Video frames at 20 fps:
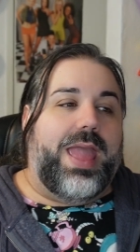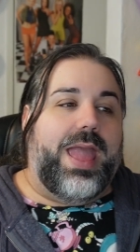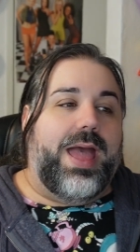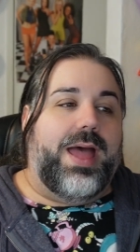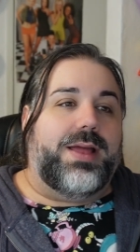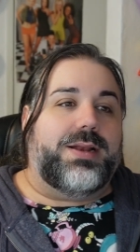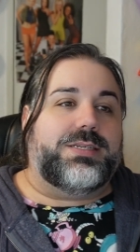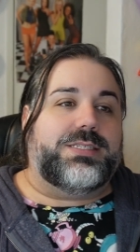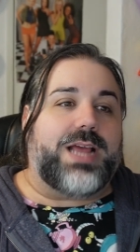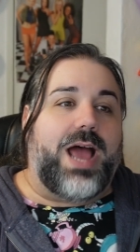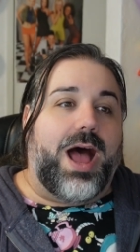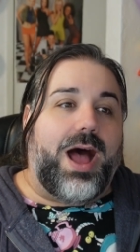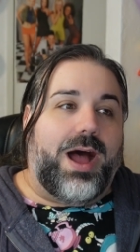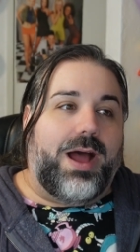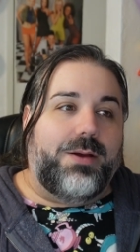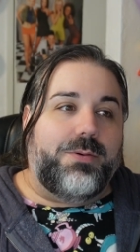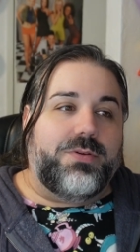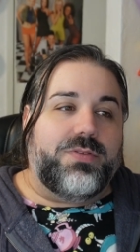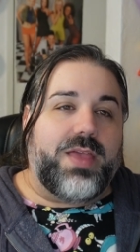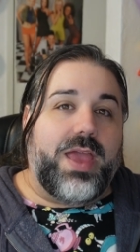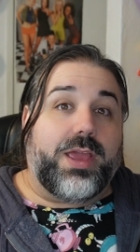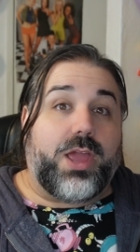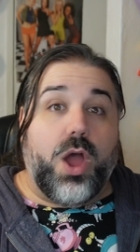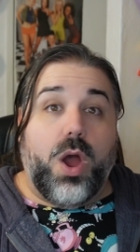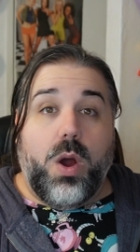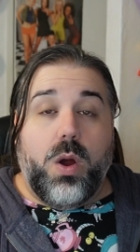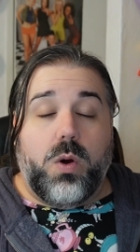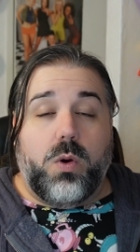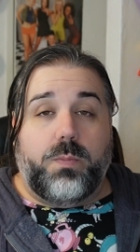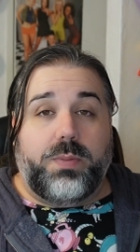And I was like,
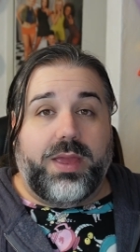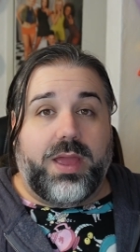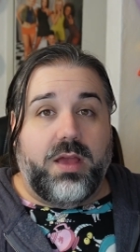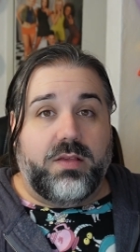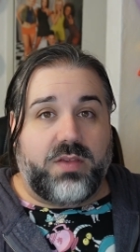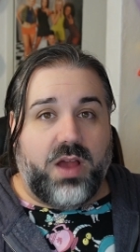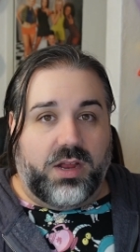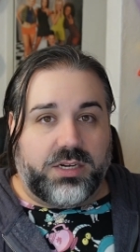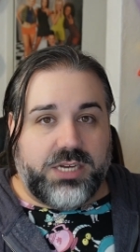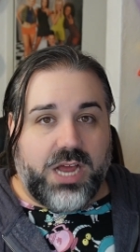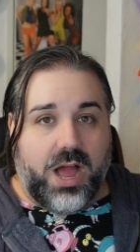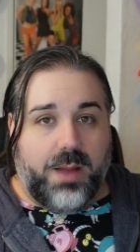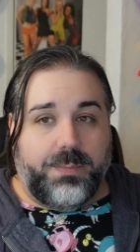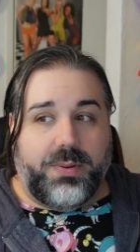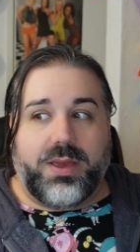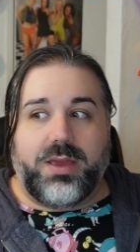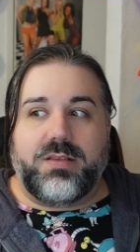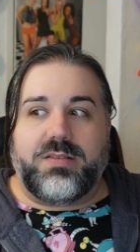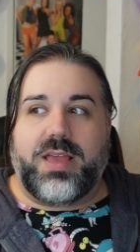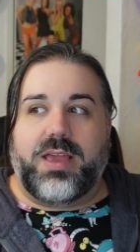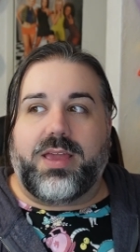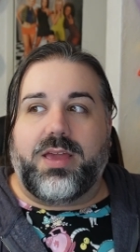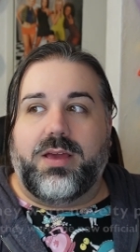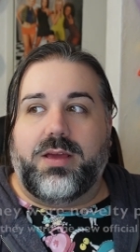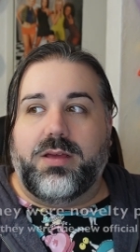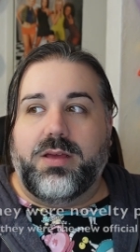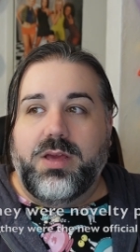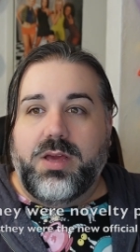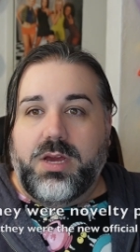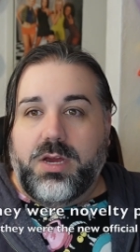oh, because Hot Topic is like
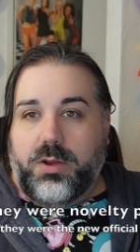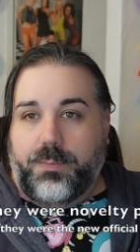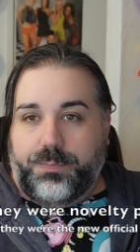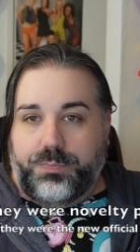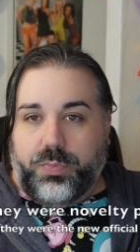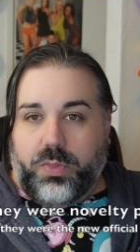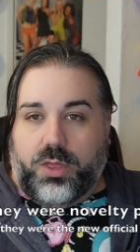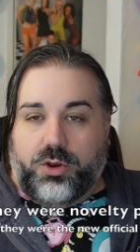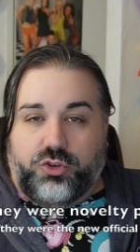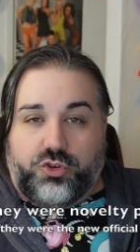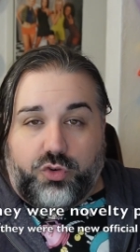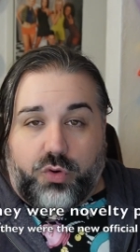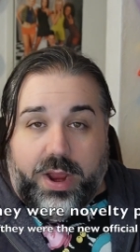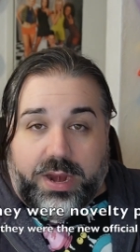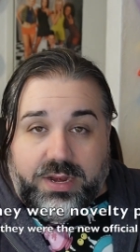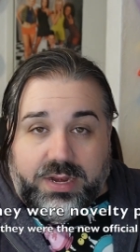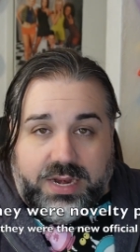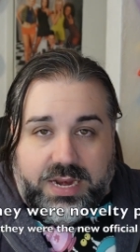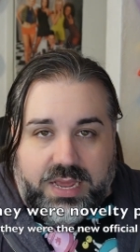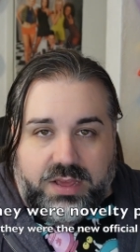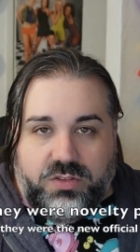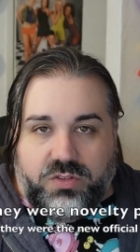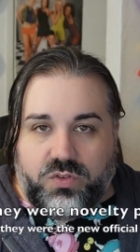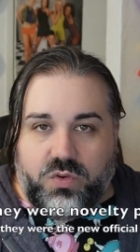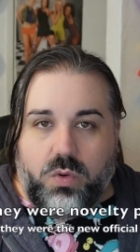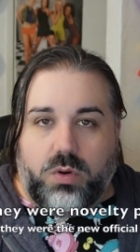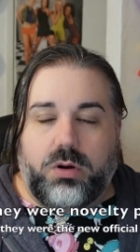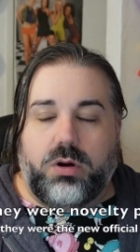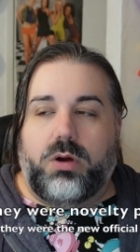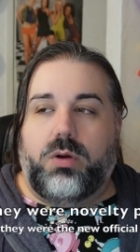a trendy
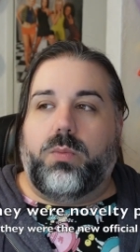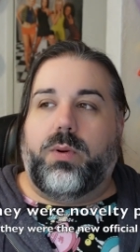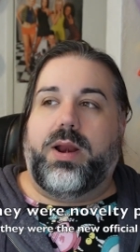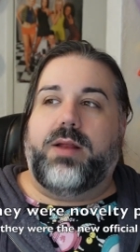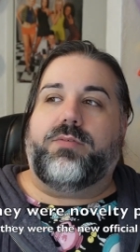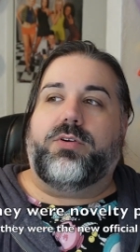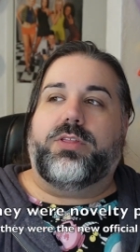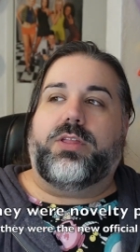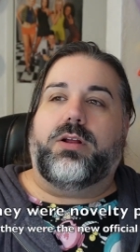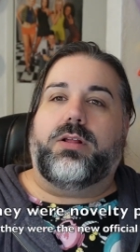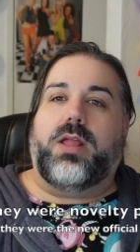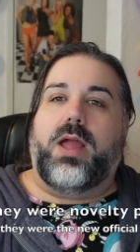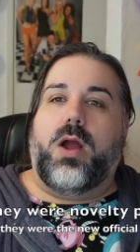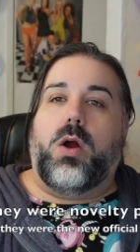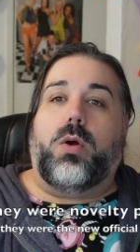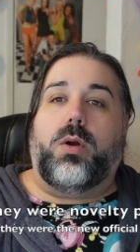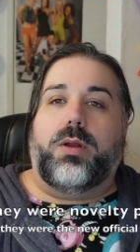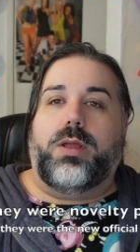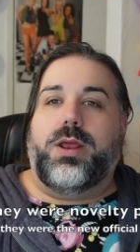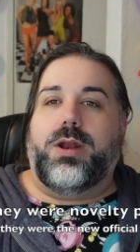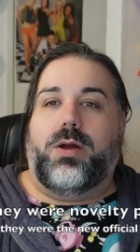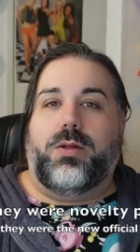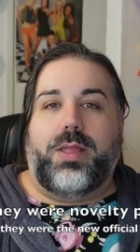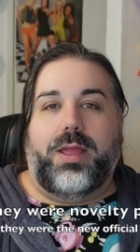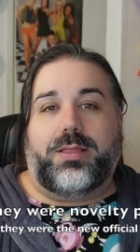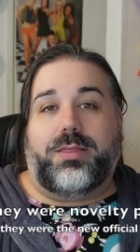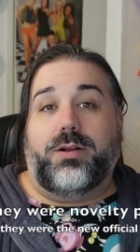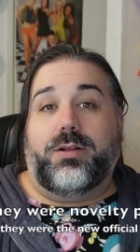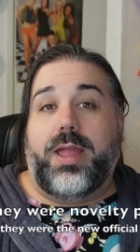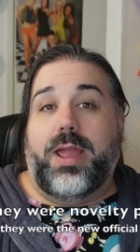store or whatever they're like or you know
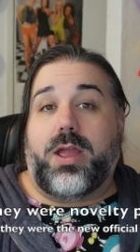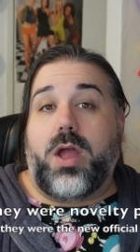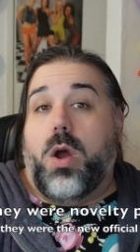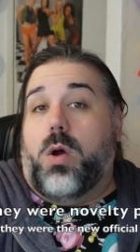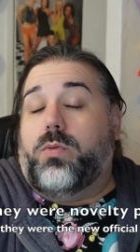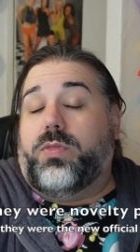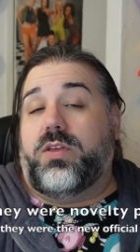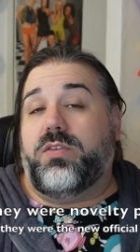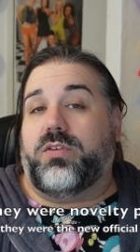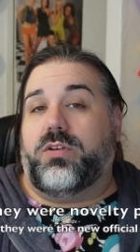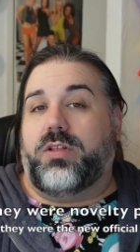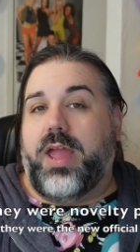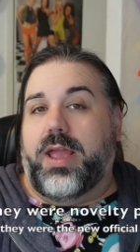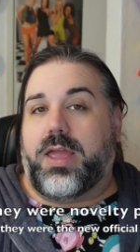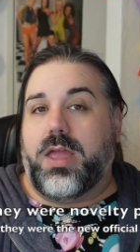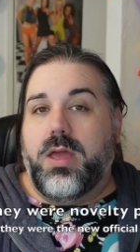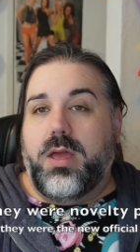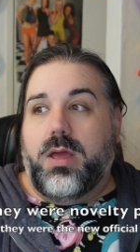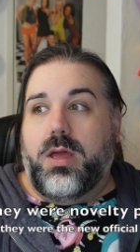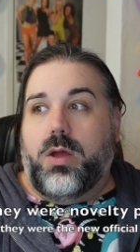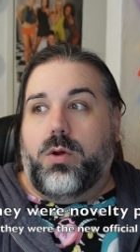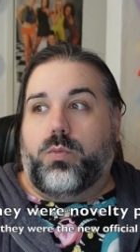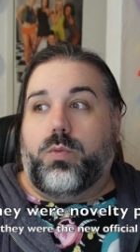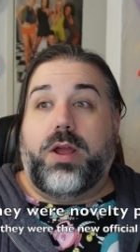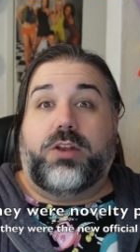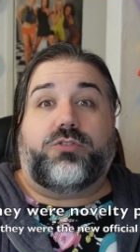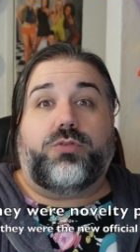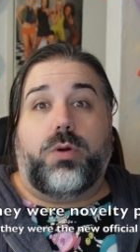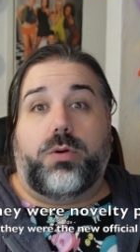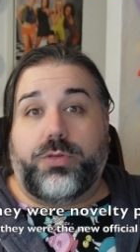like they're like oh these are like
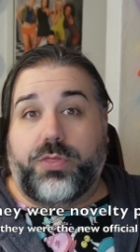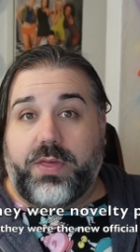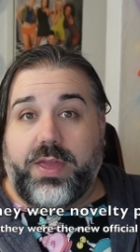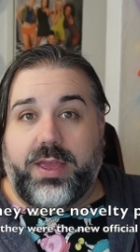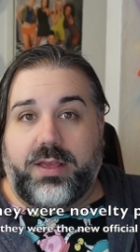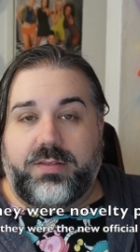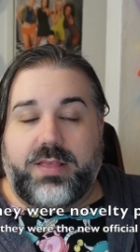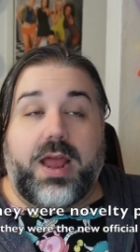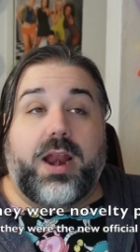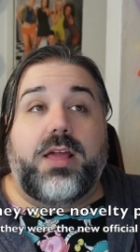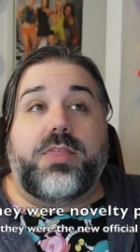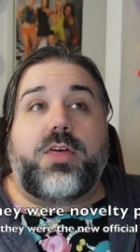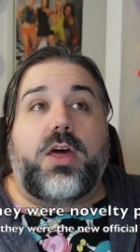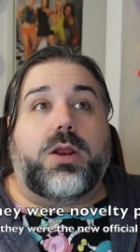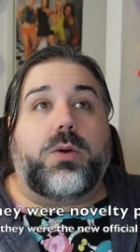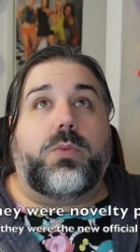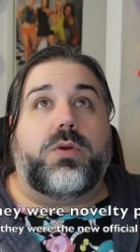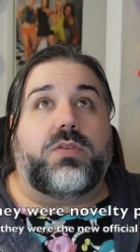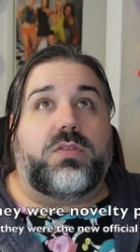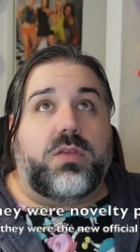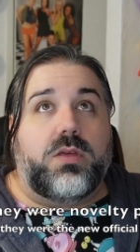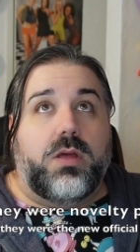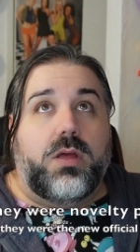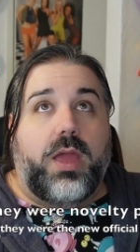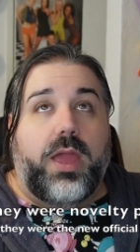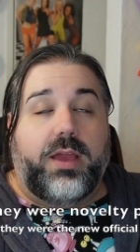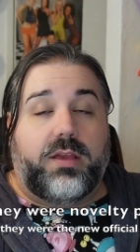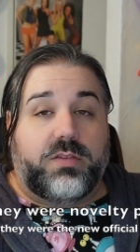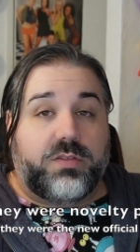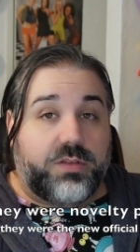retro things and i thought it was
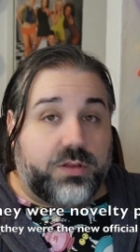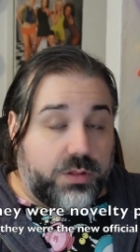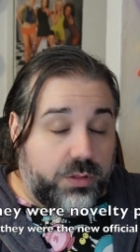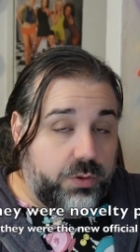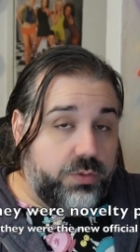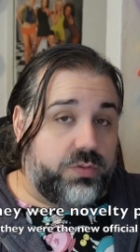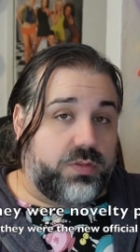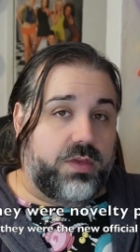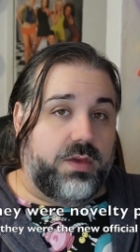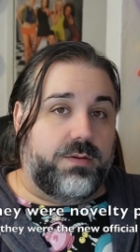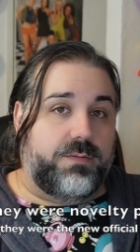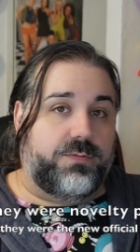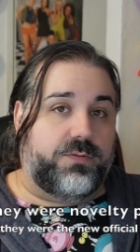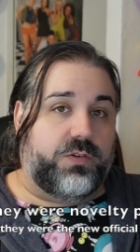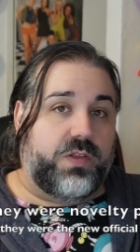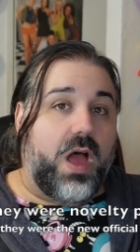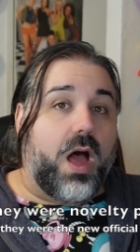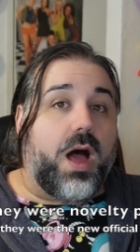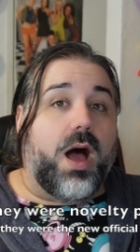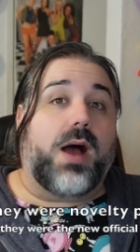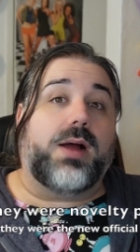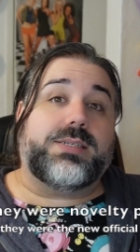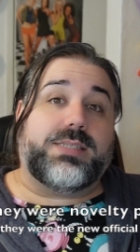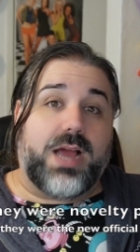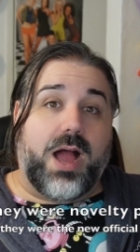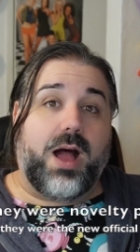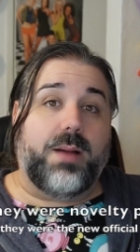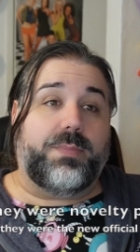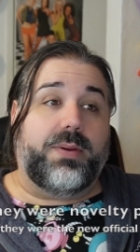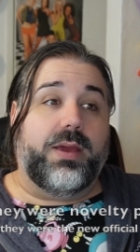exclusive to hot
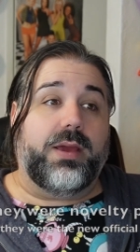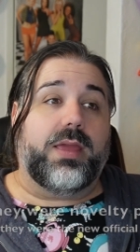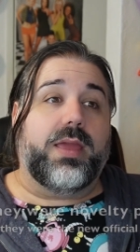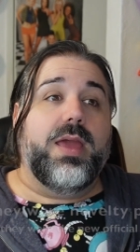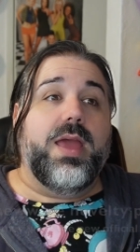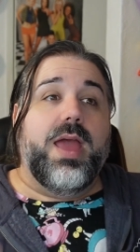topic